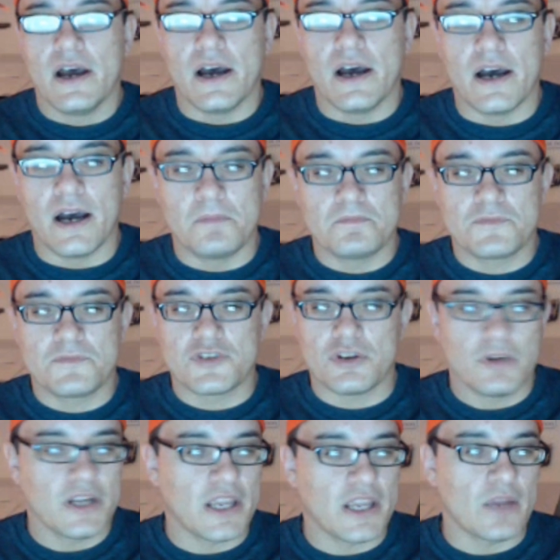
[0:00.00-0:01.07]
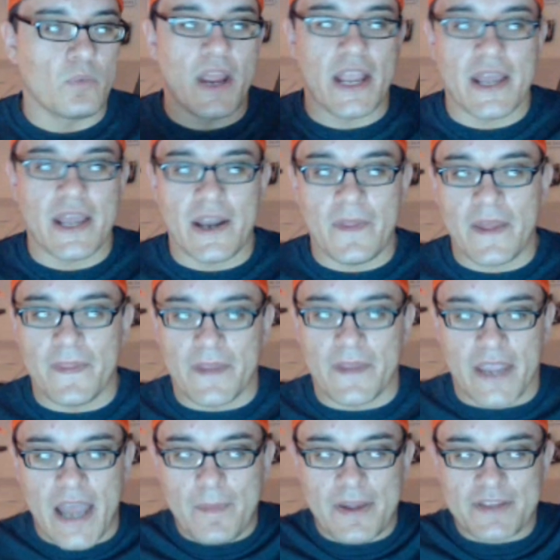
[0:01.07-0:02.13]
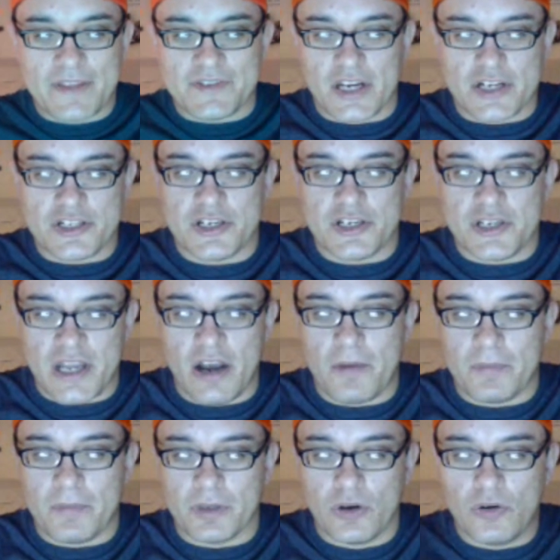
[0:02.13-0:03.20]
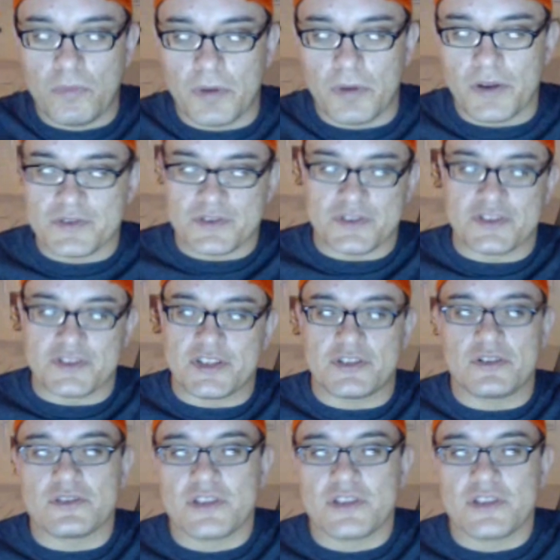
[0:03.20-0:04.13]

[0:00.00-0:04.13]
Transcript: So again, weigh in on that in the comment section down below, brothers and sisters.